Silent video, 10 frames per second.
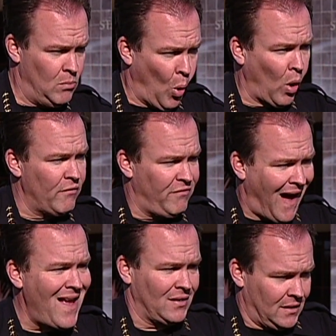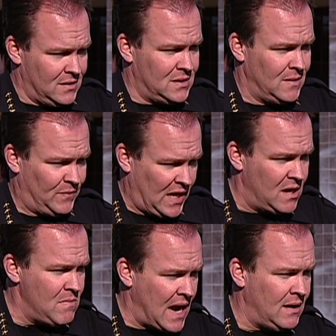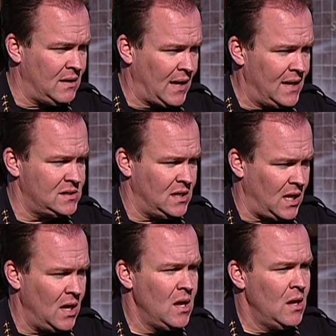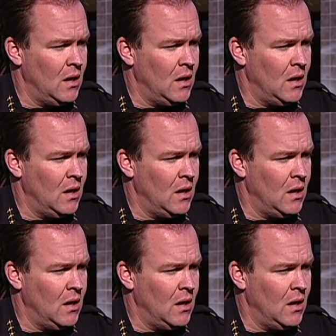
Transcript: more violent inmate in custody,